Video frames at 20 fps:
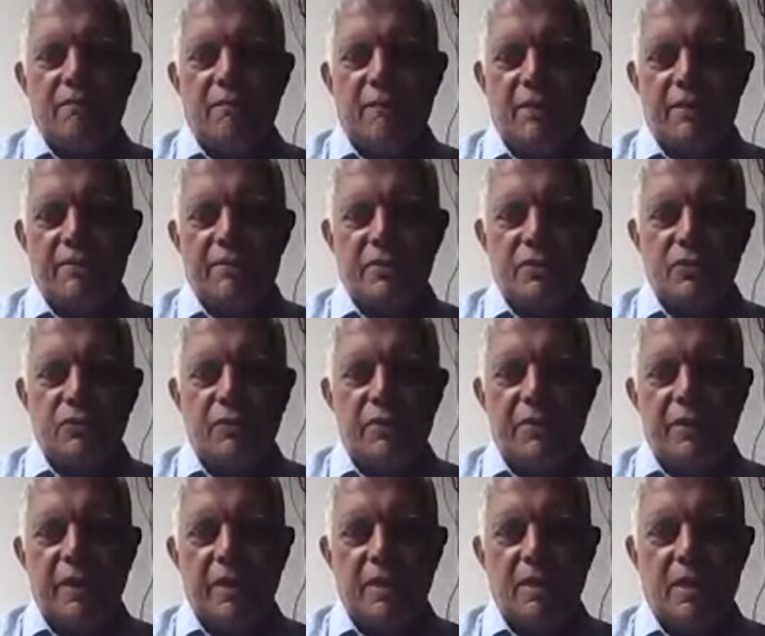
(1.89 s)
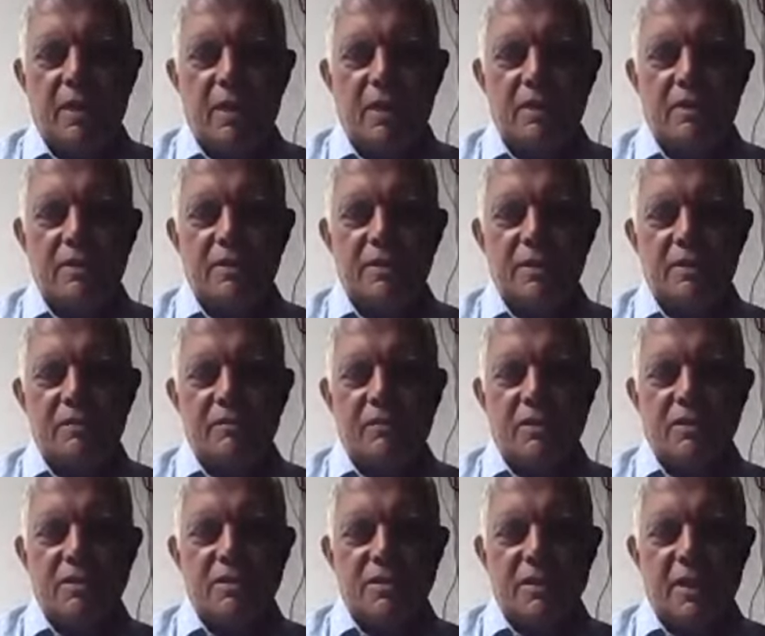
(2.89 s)
What was very encouraging
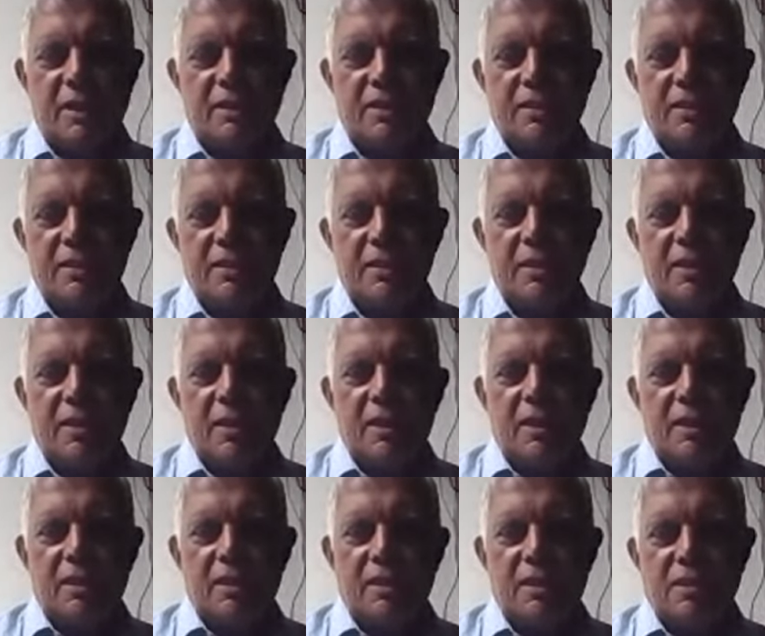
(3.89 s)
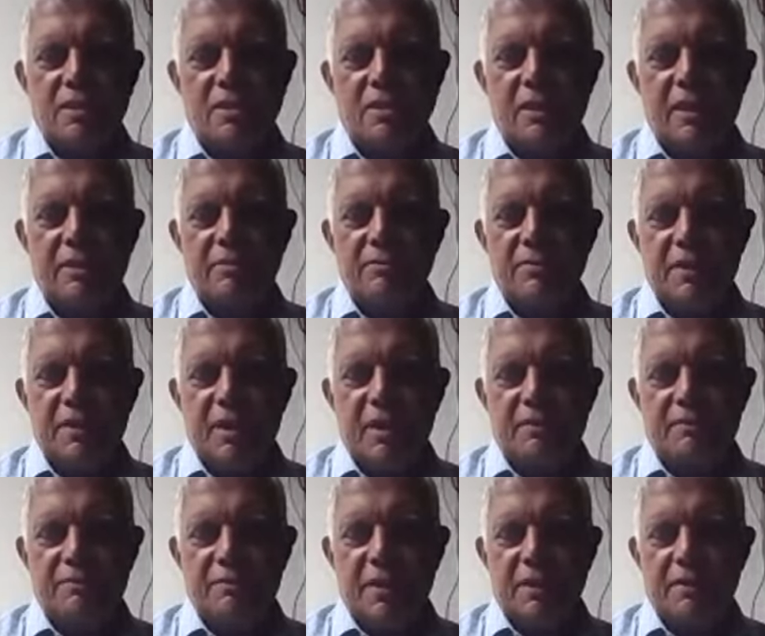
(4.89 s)
was that the same
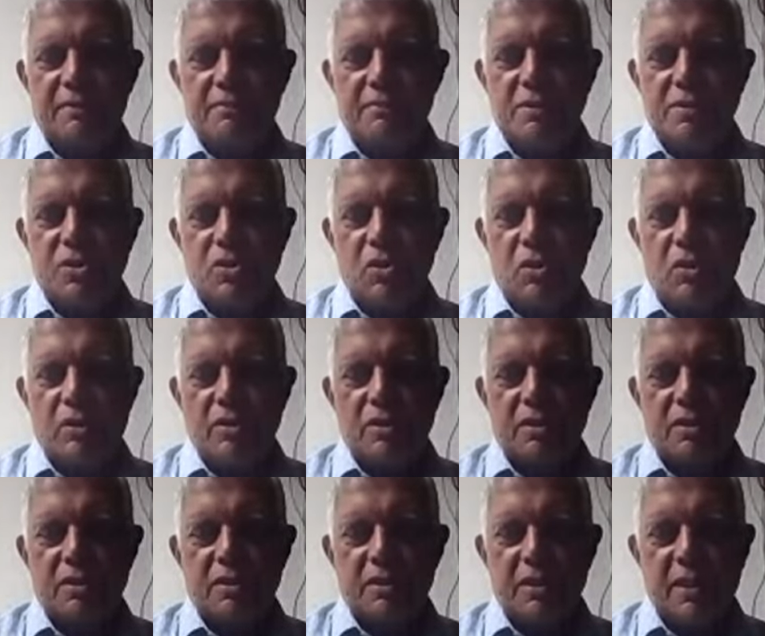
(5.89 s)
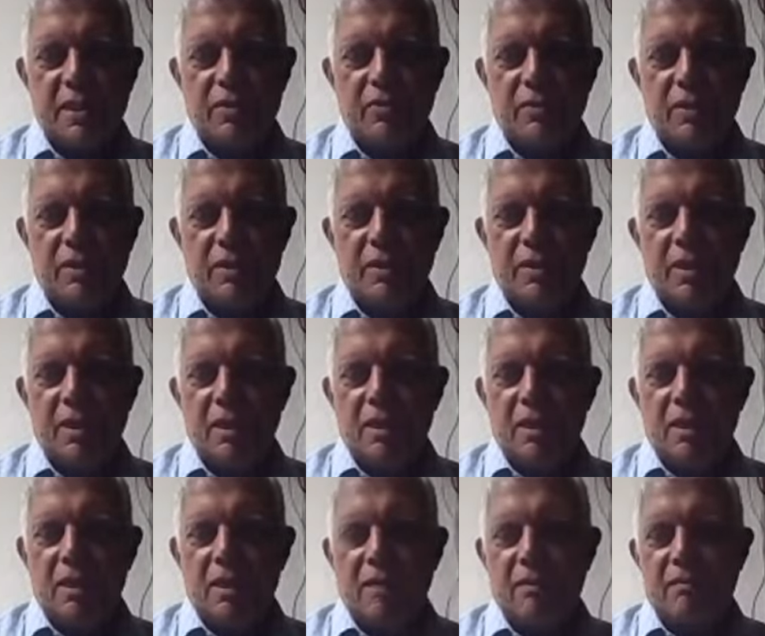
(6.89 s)
dove that we saw yesterday with
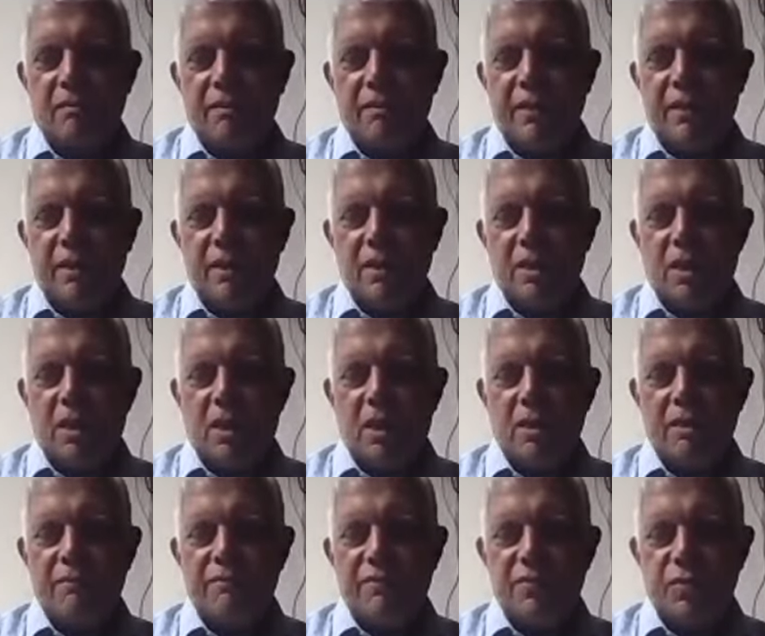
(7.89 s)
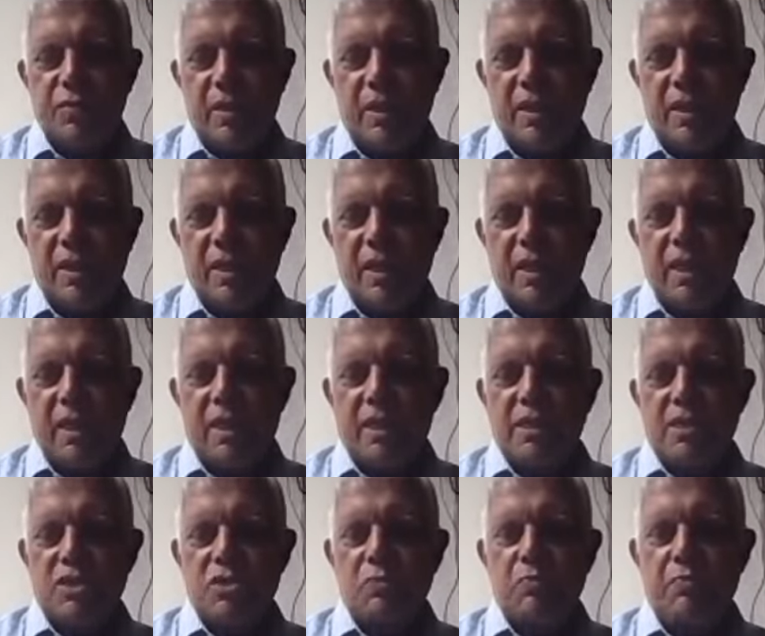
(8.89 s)
green olive twig
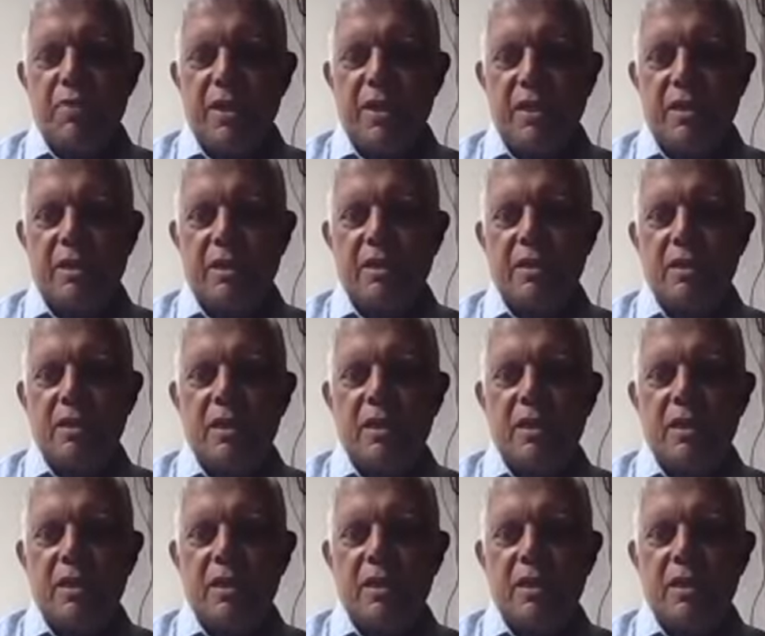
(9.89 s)
in his beak,